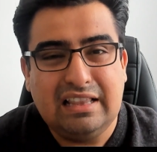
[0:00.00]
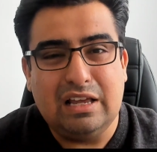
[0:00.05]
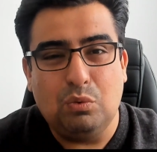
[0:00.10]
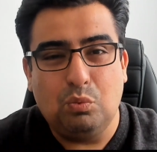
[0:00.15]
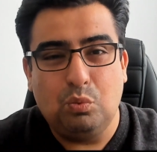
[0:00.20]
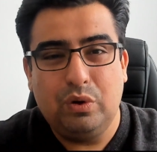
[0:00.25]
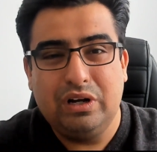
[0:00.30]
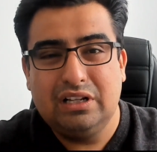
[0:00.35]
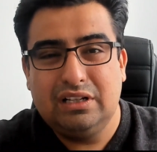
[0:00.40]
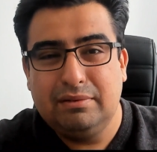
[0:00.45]
There
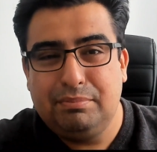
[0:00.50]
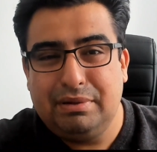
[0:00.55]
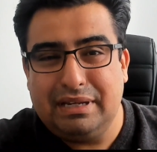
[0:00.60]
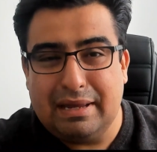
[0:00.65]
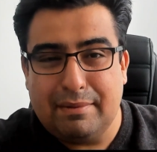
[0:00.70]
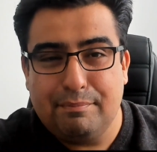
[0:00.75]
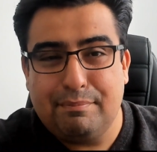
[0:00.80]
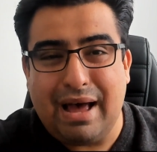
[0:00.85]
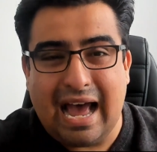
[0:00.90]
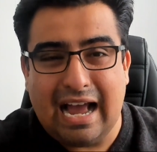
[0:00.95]
will be
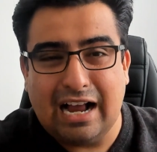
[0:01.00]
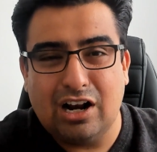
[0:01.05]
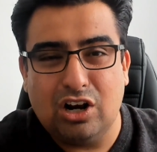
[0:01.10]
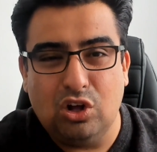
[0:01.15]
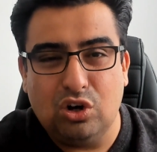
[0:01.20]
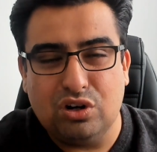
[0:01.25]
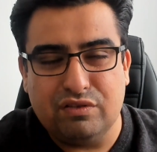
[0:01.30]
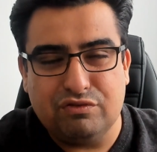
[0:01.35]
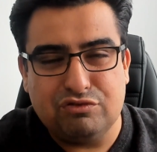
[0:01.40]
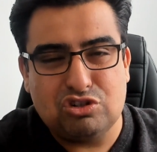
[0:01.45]
a
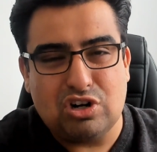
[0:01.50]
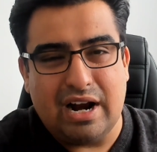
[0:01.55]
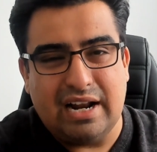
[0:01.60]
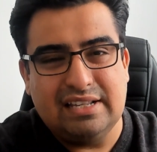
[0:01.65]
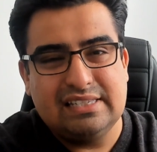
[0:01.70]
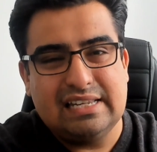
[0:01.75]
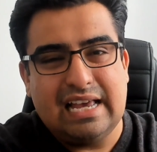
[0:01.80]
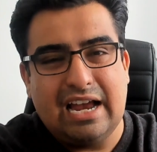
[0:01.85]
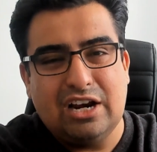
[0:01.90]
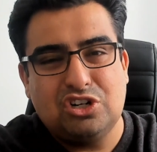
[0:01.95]
backlog of
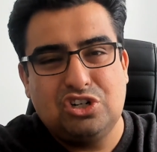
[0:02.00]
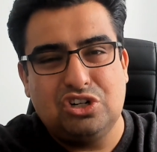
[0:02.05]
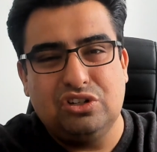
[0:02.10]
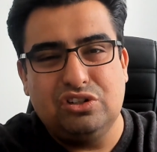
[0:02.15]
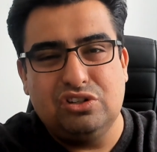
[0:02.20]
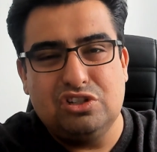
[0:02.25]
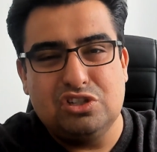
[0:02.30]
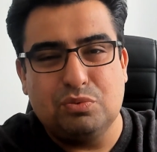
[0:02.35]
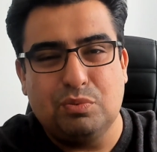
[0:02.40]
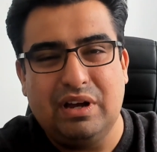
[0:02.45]

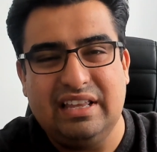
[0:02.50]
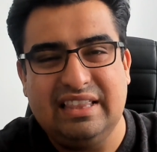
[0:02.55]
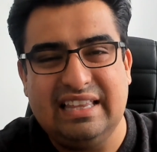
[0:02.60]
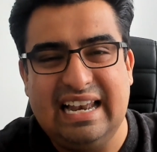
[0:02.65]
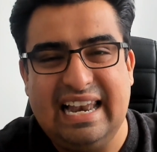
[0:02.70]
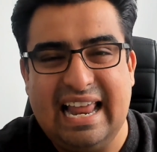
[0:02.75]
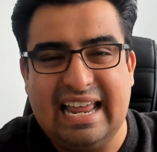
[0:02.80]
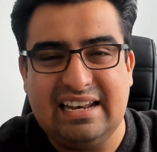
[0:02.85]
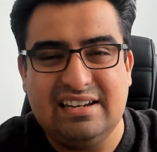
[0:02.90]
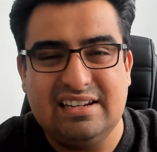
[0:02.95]
transactions where the
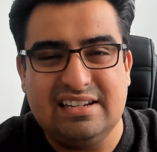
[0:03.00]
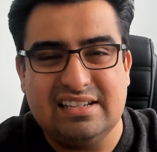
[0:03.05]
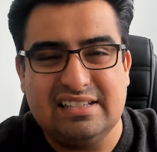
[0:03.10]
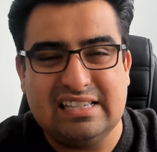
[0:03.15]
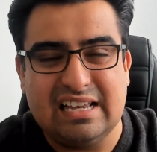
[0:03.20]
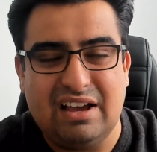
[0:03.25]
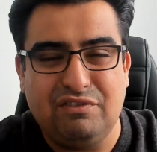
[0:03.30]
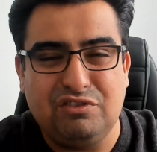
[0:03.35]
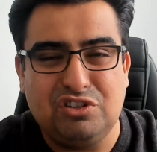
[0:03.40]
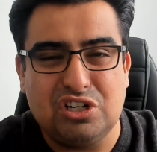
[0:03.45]
lenders
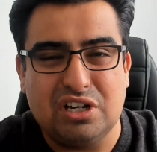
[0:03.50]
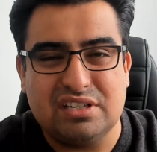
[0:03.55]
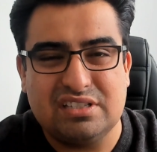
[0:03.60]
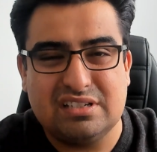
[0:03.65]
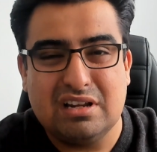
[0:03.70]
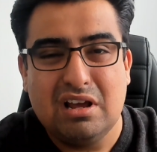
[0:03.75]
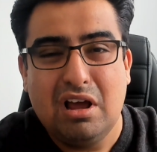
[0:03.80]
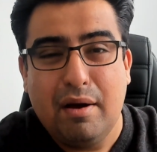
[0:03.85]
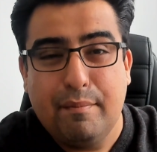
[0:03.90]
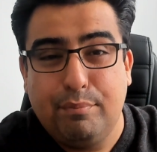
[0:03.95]
have just